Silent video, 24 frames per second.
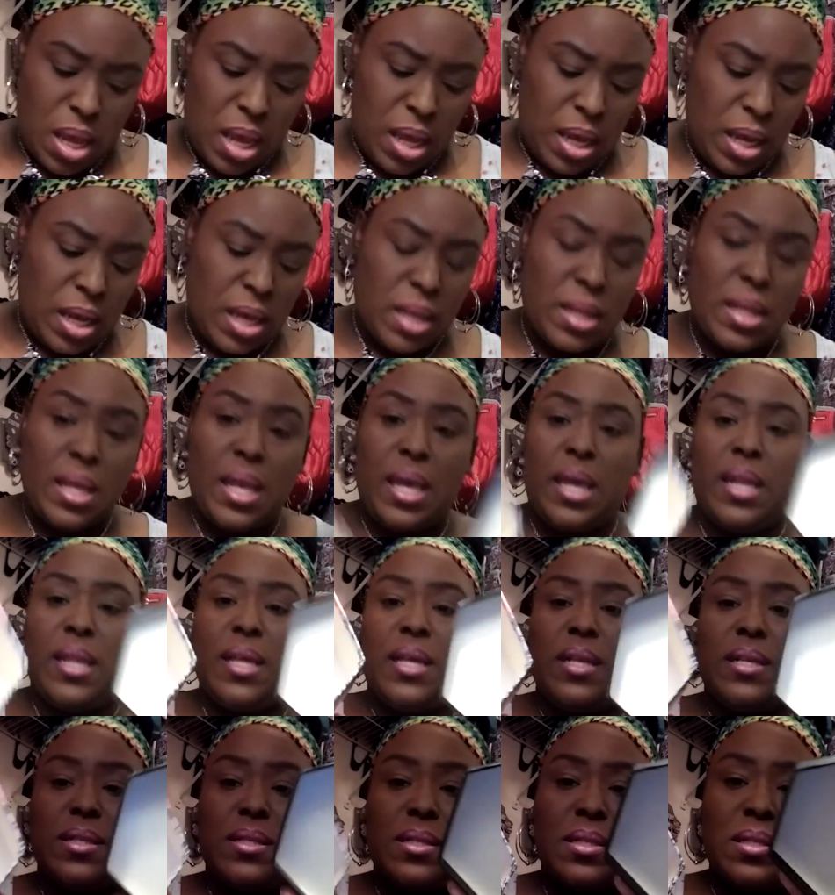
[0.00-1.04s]
And it
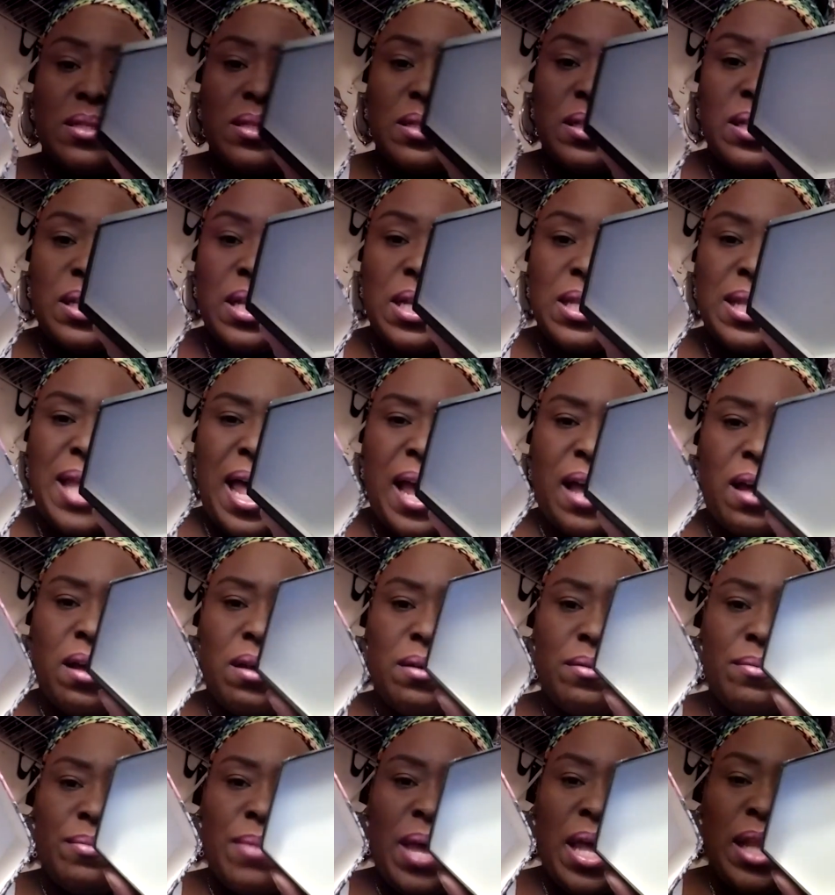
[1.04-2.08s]
is like
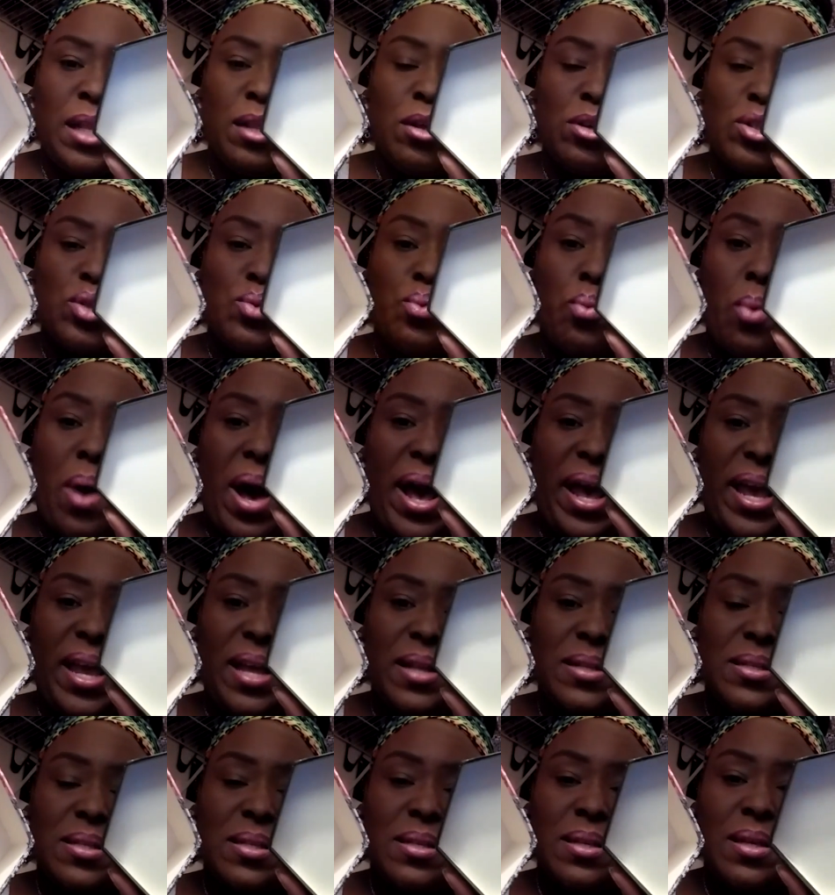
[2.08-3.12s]
it looks
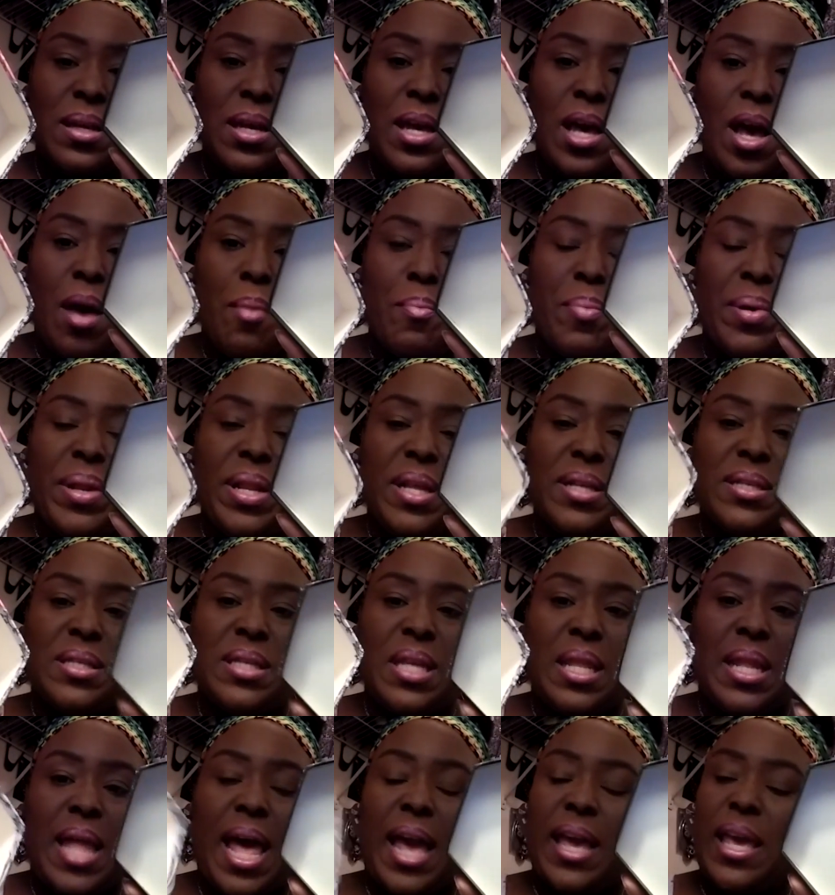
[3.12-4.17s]
white, but
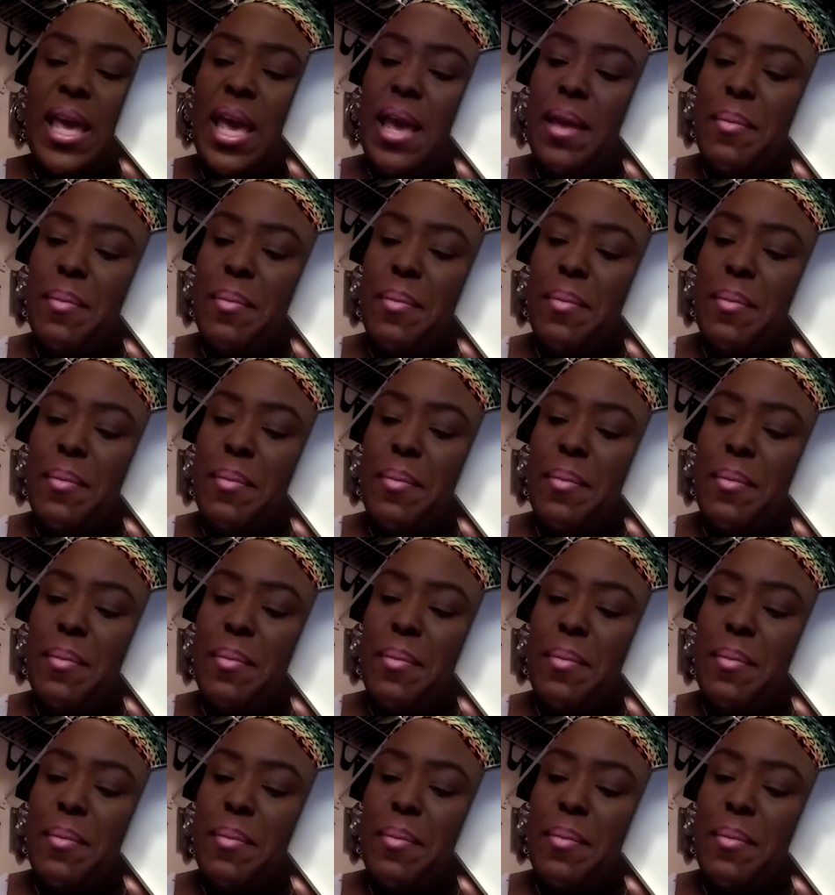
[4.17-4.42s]
it's like